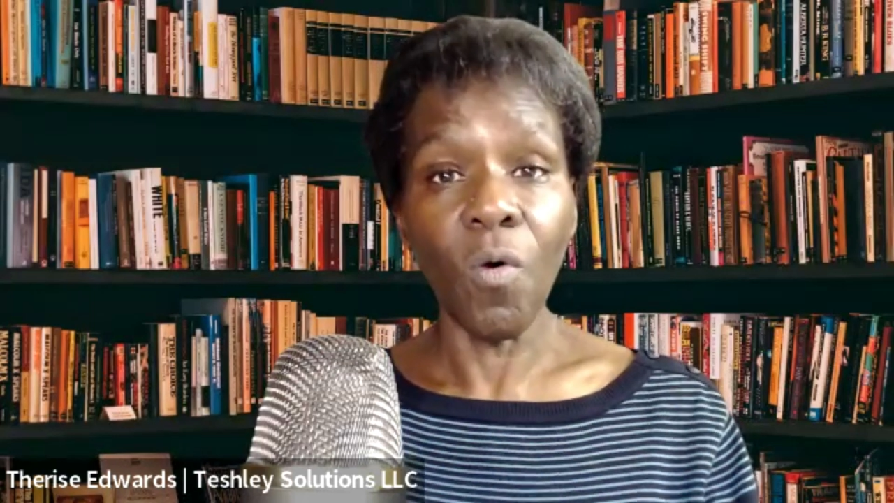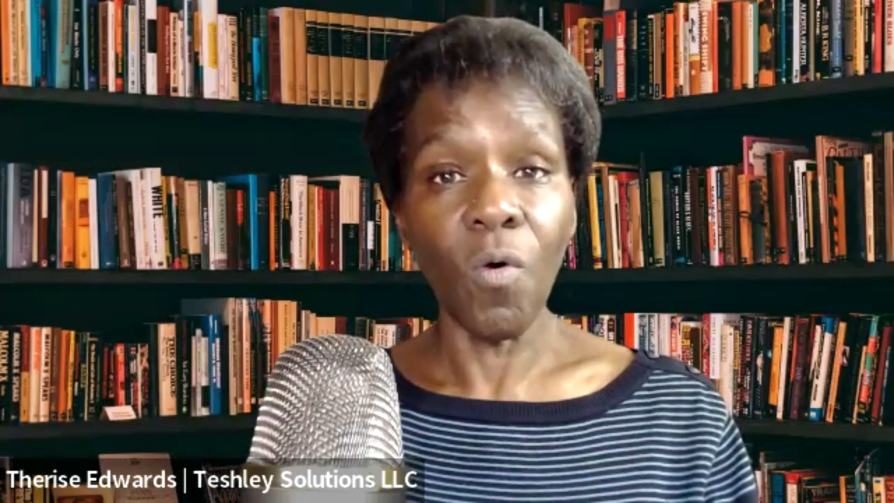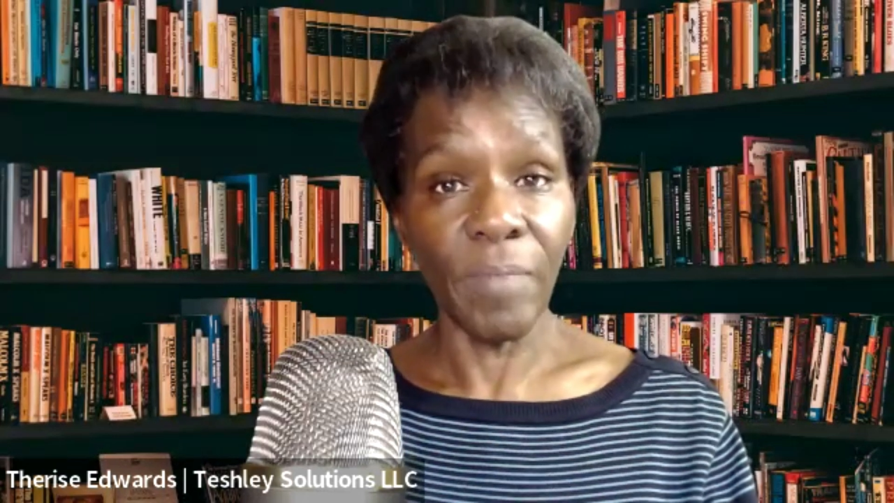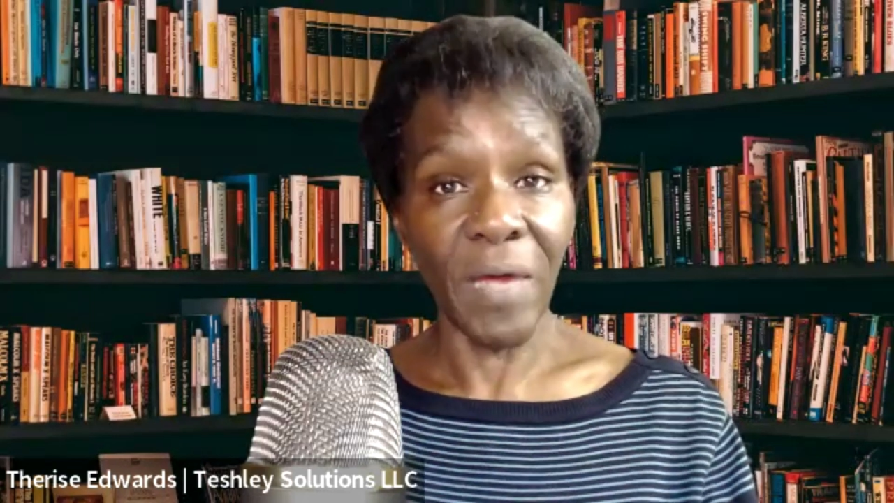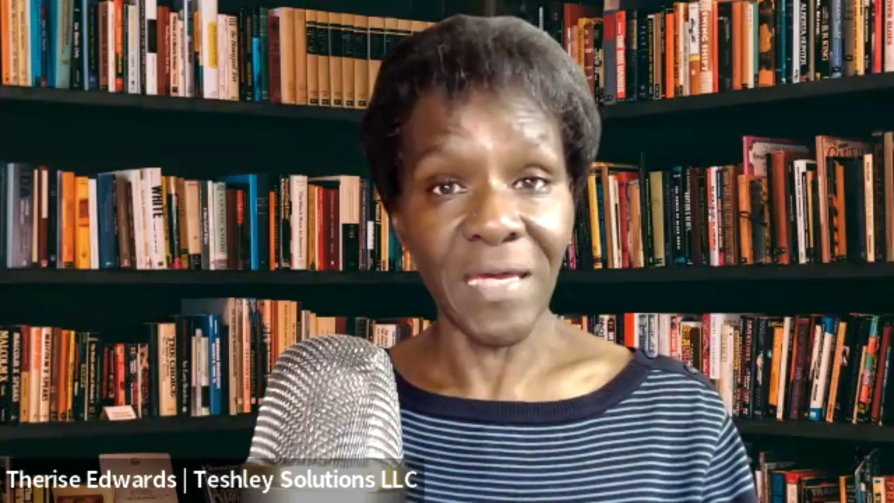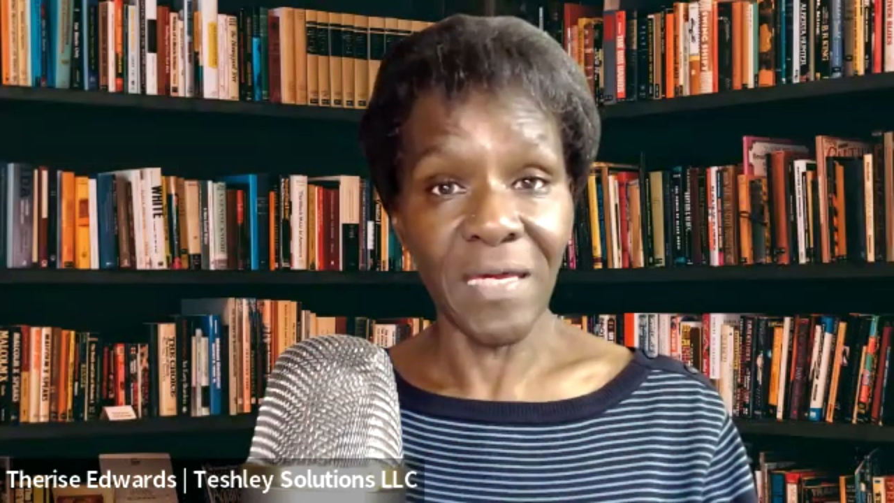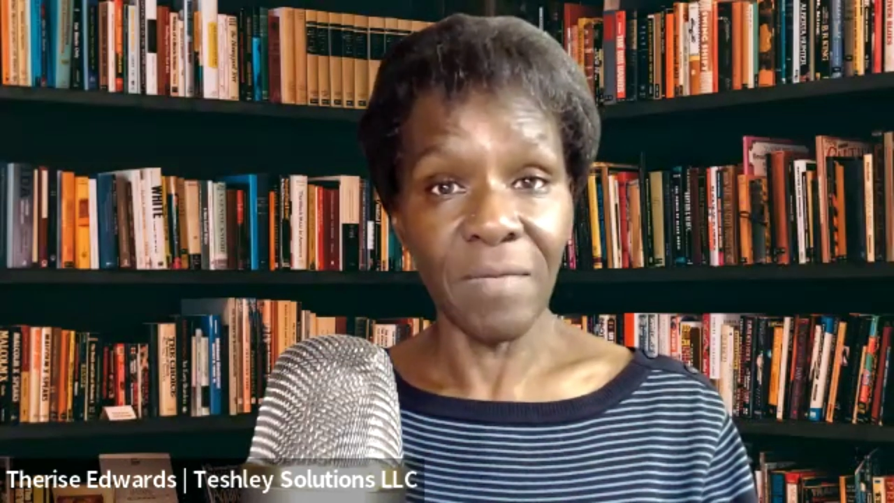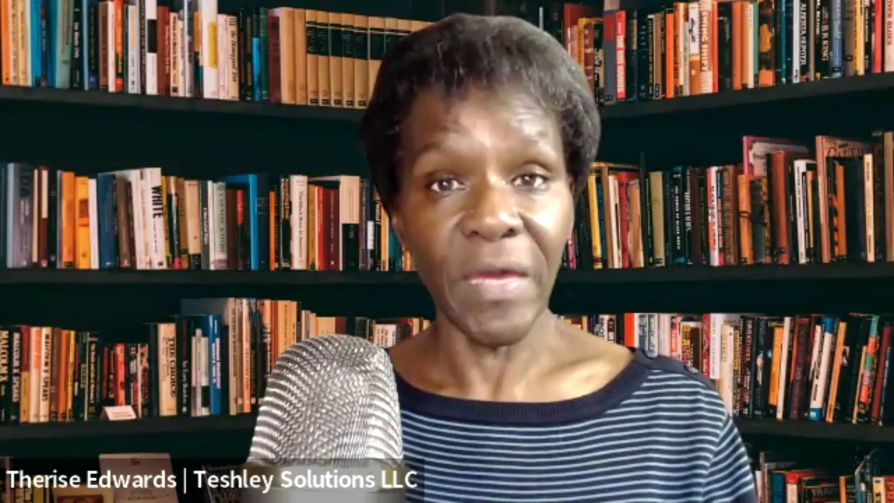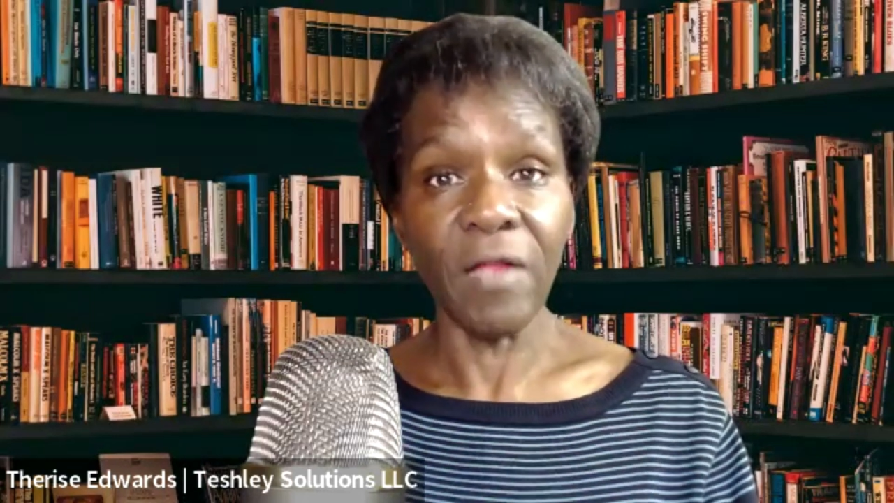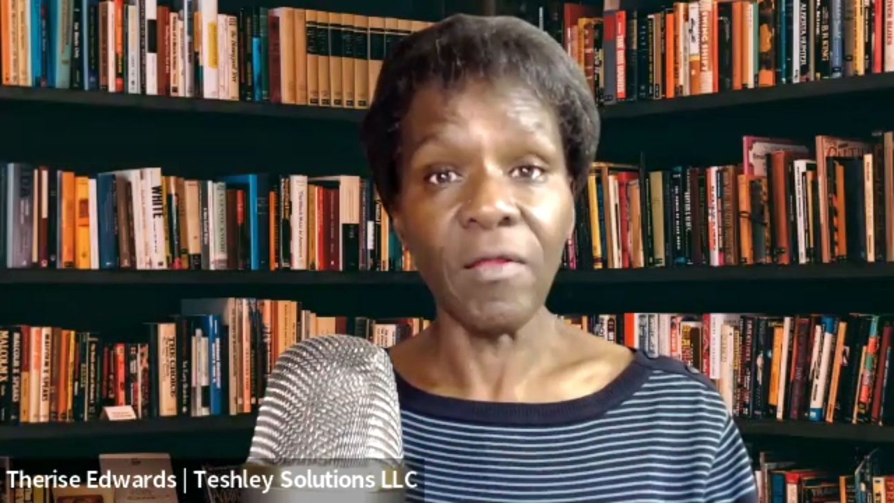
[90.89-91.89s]
or by
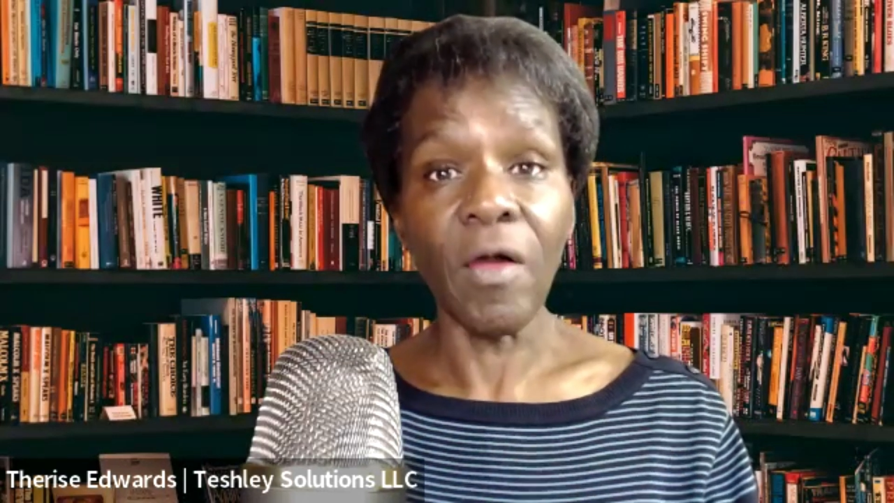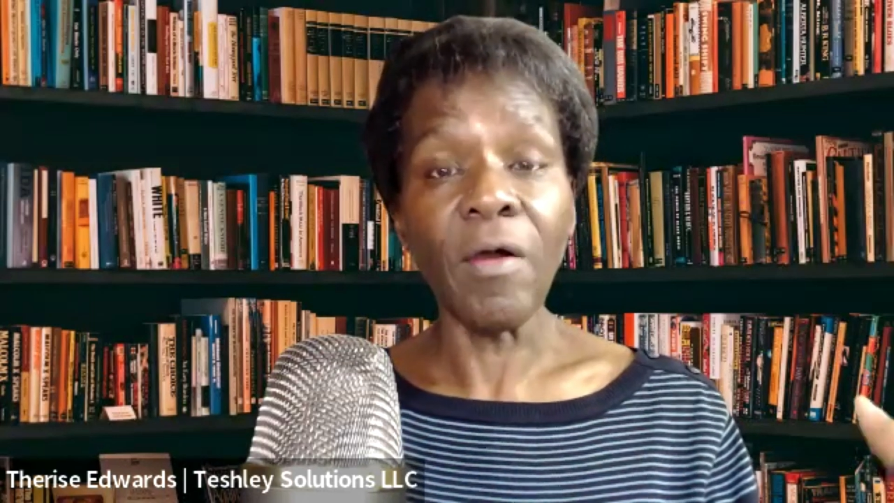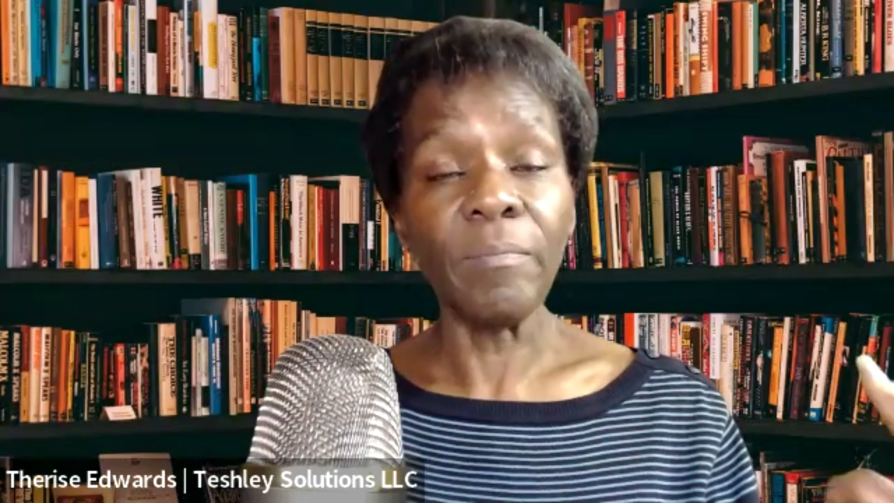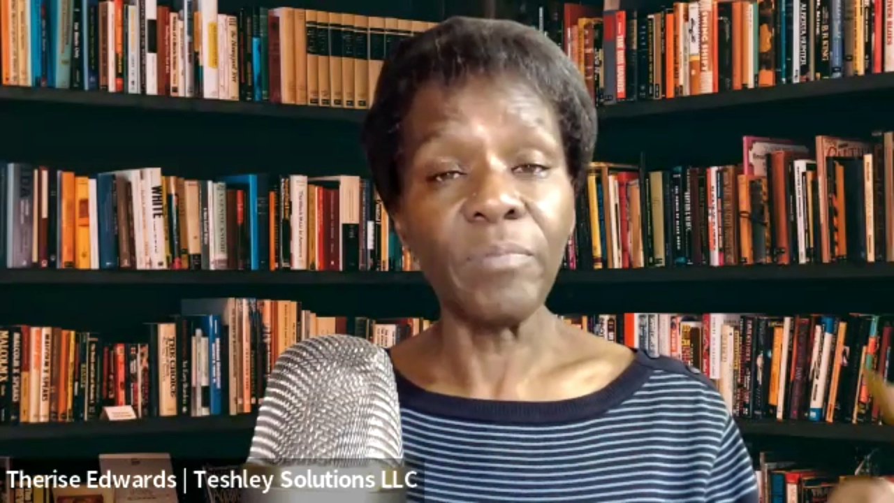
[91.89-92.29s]
email,